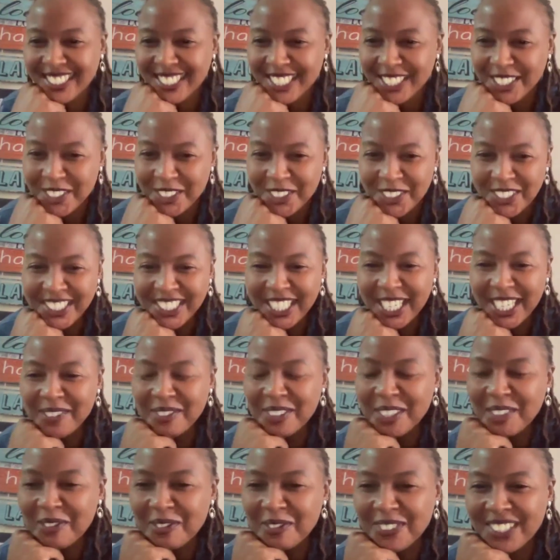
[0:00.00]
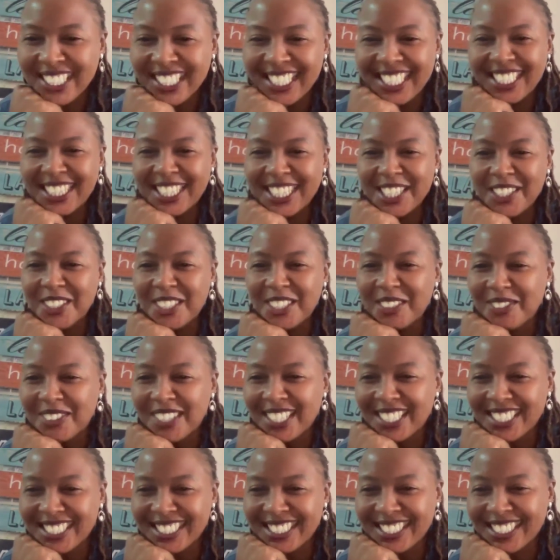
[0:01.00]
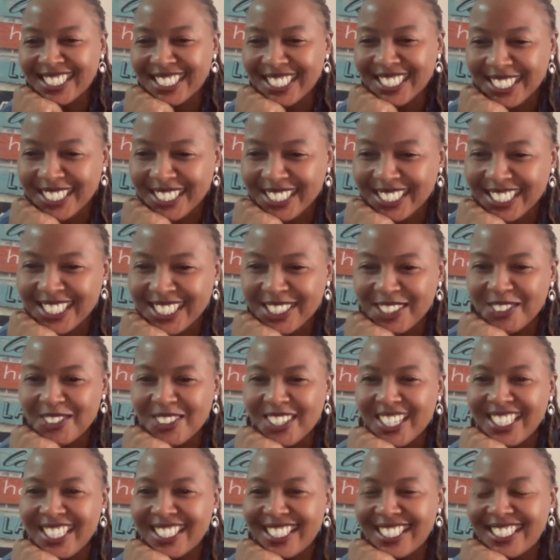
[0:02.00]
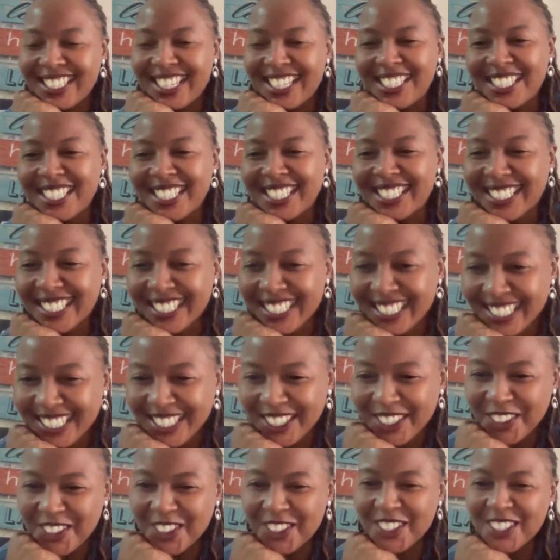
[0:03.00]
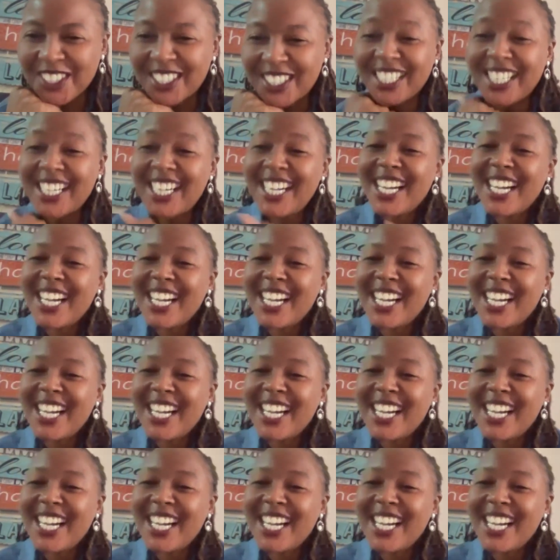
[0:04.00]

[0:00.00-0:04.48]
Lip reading: Nderu to chime in. Being in the university, does one need a degree or